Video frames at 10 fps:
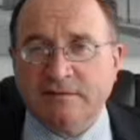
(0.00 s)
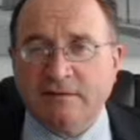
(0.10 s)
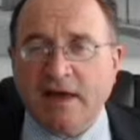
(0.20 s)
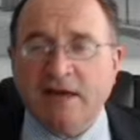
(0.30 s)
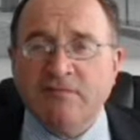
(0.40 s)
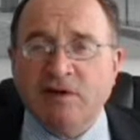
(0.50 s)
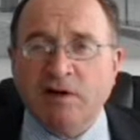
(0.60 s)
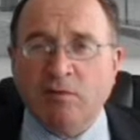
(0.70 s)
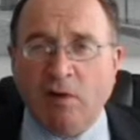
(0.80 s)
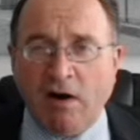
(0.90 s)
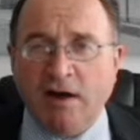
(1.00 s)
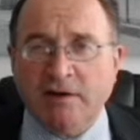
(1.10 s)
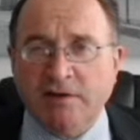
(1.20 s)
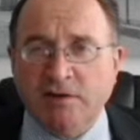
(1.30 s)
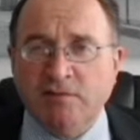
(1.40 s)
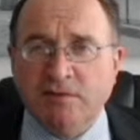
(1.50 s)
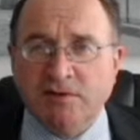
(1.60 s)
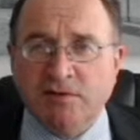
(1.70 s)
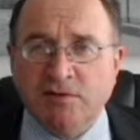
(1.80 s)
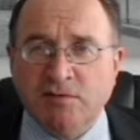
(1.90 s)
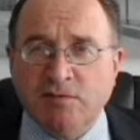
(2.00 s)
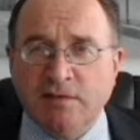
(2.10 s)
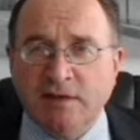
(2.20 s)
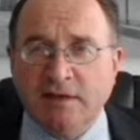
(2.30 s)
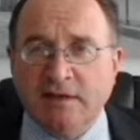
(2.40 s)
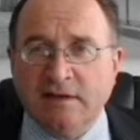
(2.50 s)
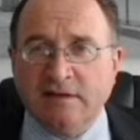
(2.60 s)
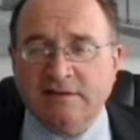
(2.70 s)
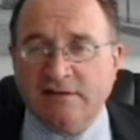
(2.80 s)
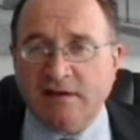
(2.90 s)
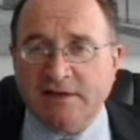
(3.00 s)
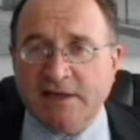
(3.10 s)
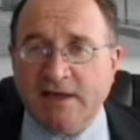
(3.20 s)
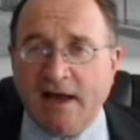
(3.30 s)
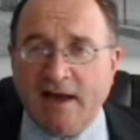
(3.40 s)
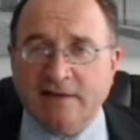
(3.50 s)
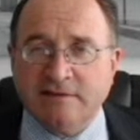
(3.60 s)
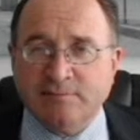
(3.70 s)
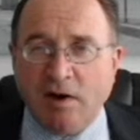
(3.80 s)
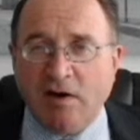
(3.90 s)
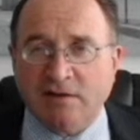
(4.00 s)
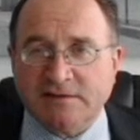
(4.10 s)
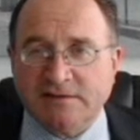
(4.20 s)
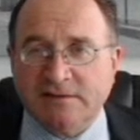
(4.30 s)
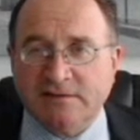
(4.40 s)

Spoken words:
they require you to study and pass.